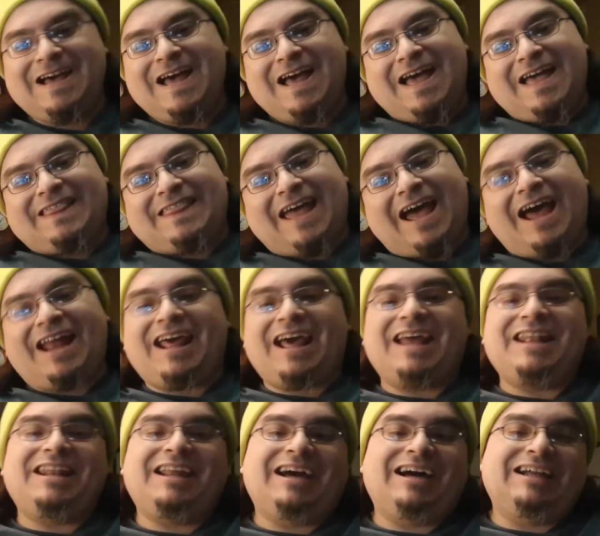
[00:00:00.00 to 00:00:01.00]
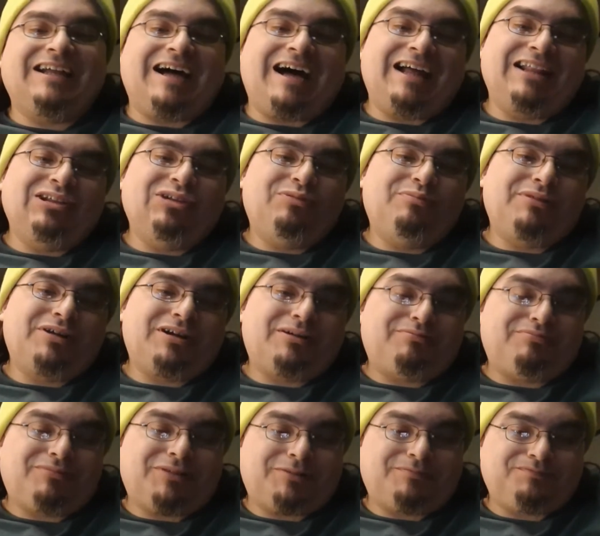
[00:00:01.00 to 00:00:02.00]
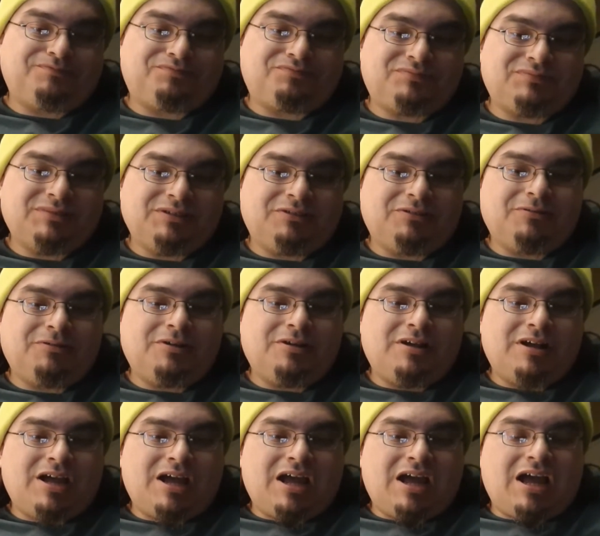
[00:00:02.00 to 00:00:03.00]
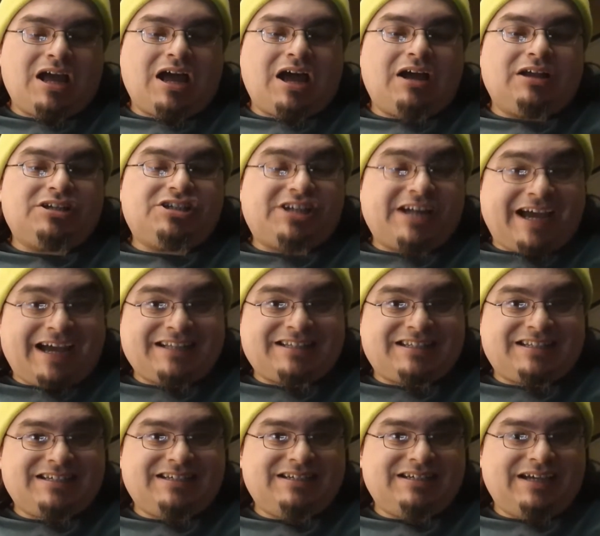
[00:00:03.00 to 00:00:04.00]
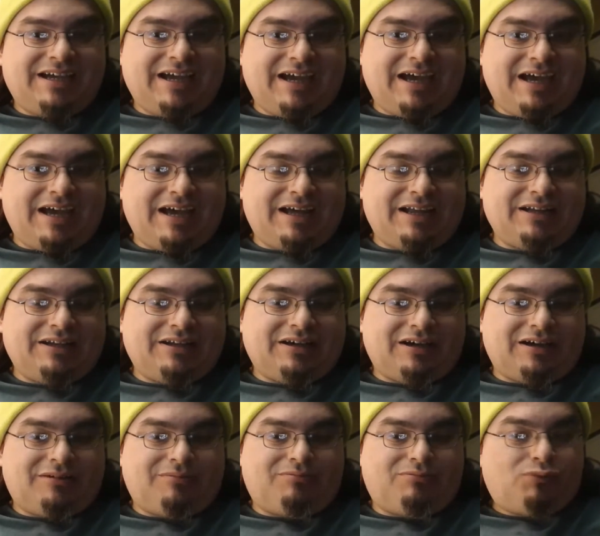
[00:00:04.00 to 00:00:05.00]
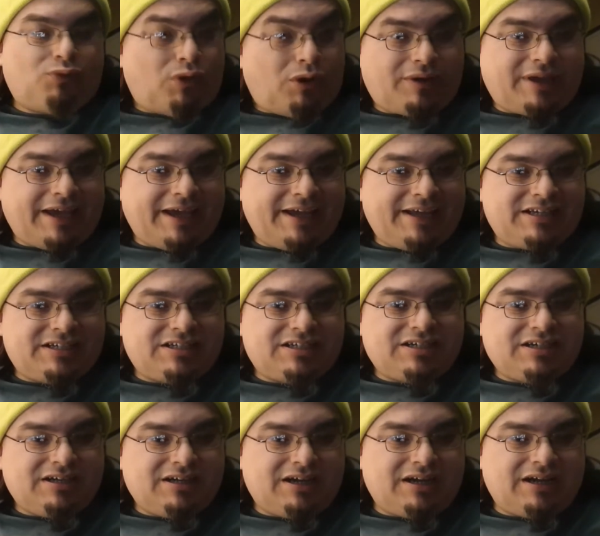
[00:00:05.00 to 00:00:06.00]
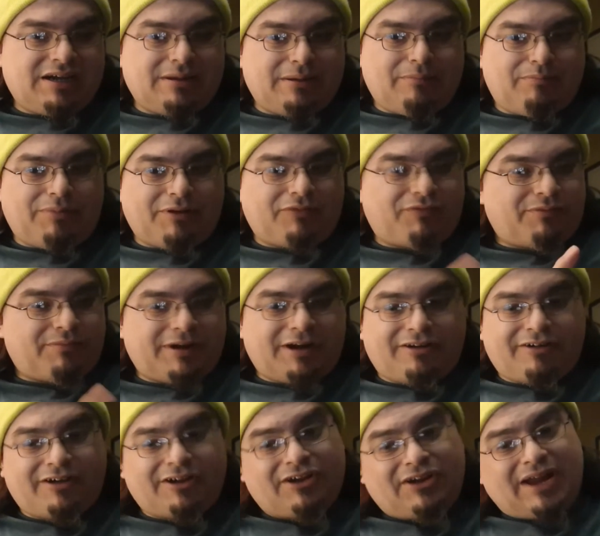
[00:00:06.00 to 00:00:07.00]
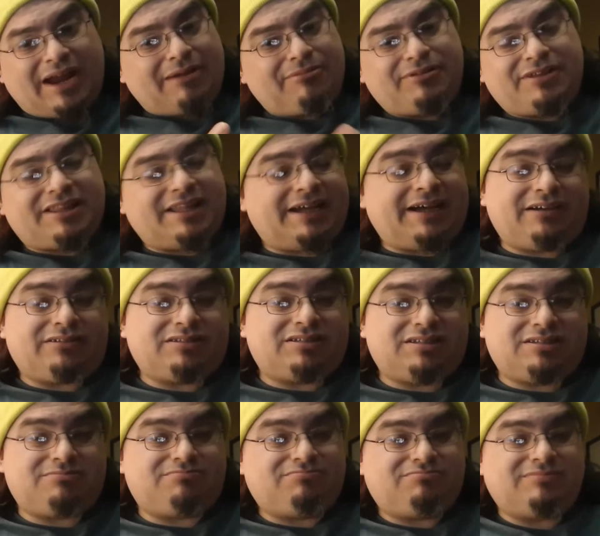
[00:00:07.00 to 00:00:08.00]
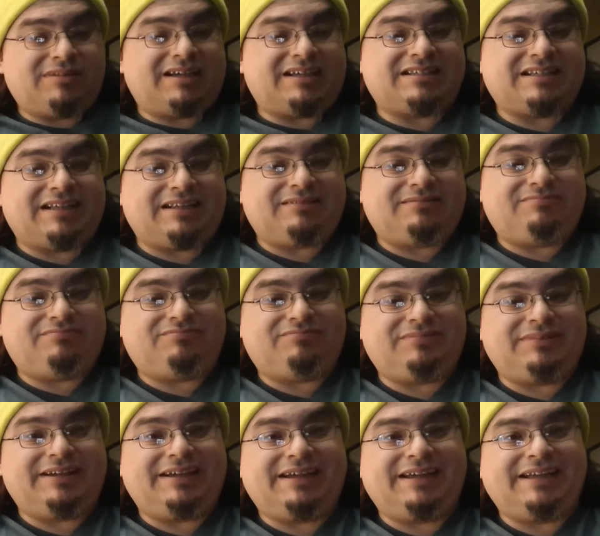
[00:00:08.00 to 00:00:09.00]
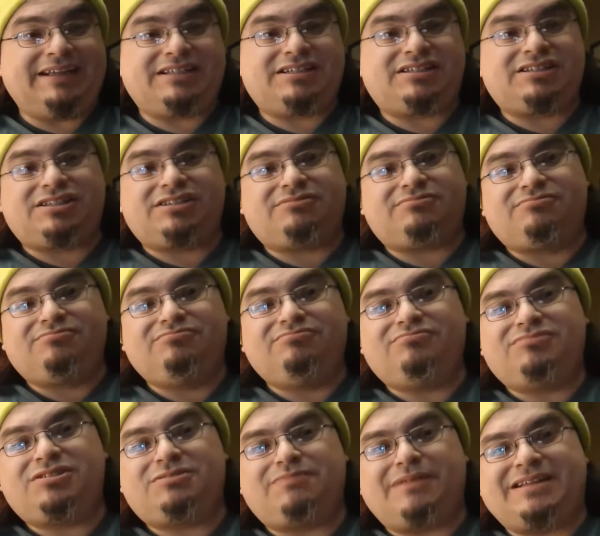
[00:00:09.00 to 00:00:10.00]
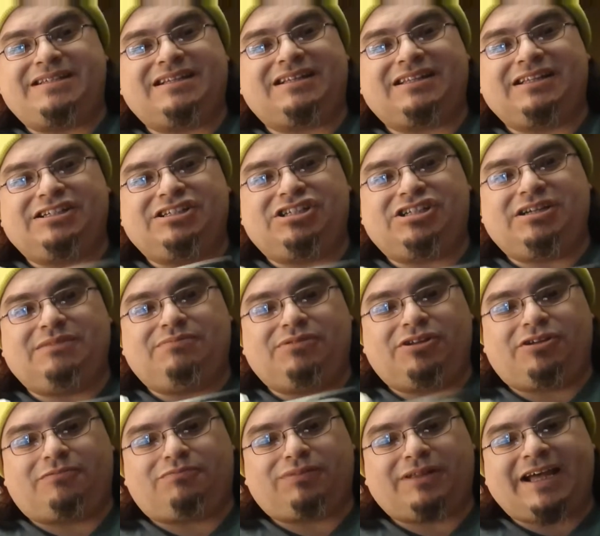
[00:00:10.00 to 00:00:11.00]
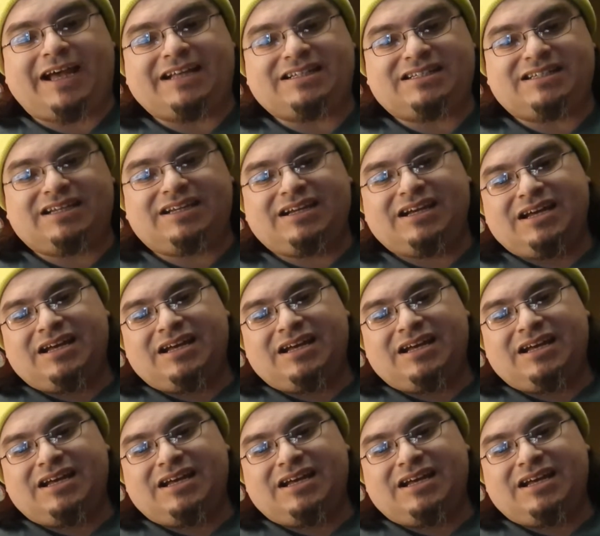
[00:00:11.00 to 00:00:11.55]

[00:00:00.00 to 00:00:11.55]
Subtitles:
That and the aluminum chassis and roll cage. But from there on, everything else, like I said, it's basically cheap little plastic.